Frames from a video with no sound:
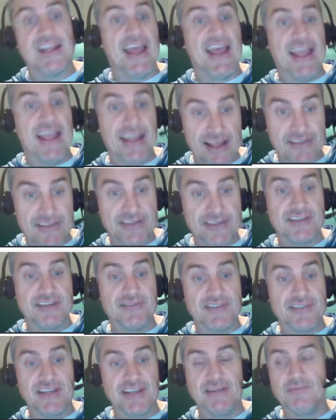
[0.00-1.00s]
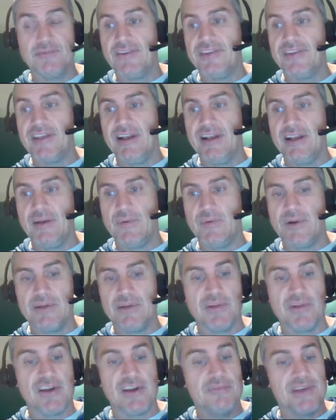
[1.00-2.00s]
and others have said, I'm not the only one,
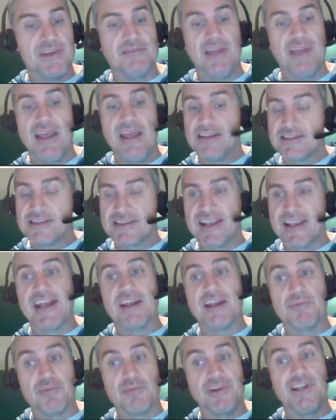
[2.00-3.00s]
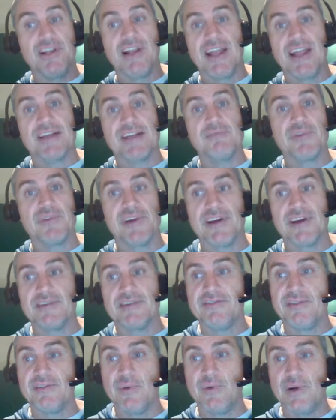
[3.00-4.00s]
but I've been saying it pretty loud and proud
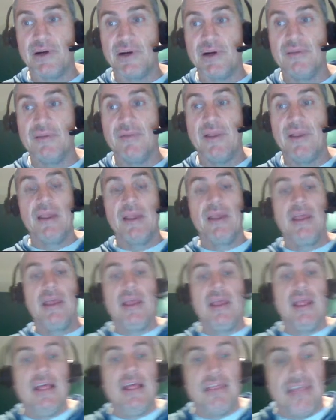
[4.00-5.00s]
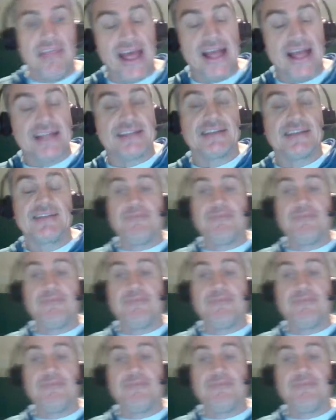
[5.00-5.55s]
for a while, that